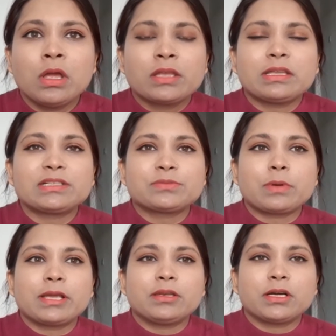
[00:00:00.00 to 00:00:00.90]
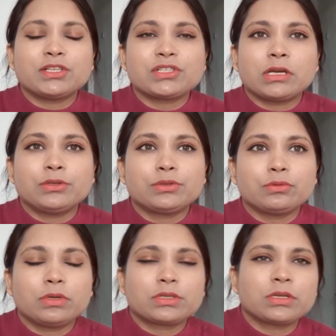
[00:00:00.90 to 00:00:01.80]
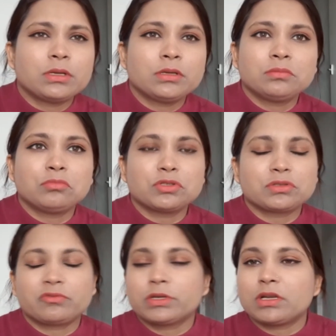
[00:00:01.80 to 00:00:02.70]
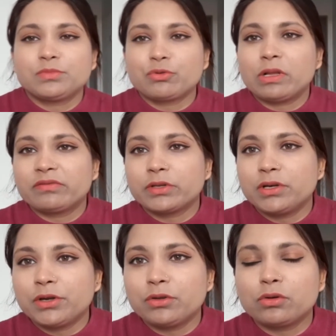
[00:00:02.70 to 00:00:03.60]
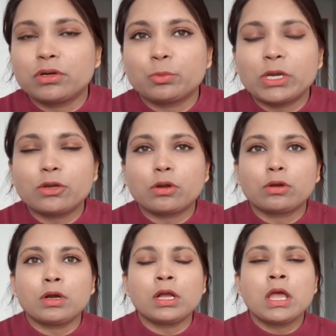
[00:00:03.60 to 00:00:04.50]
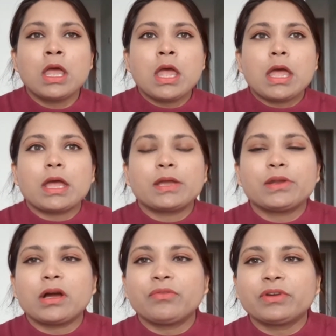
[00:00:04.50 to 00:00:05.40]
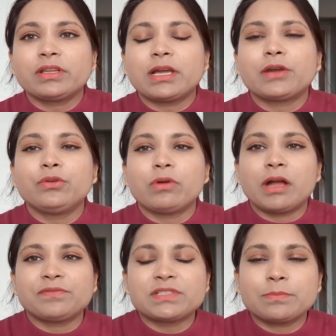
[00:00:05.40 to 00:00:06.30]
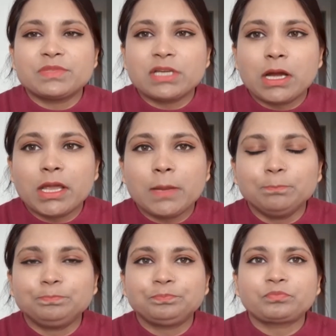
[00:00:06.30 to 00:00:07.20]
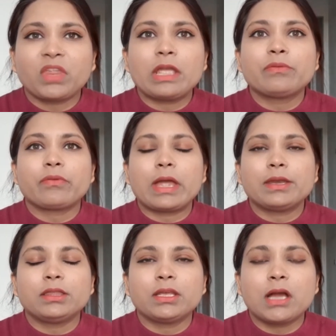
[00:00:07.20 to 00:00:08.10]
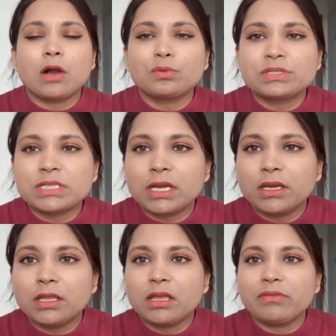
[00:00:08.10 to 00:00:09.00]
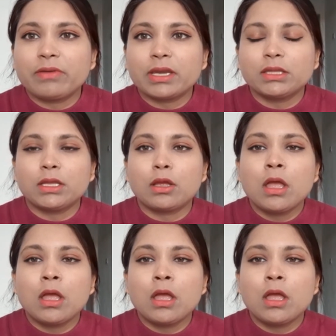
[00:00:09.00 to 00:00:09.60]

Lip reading: that's my lunch. I'll do it most of the times 12:30 or 1 o'clock. And after that, you have some time, if anything outstanding, if anything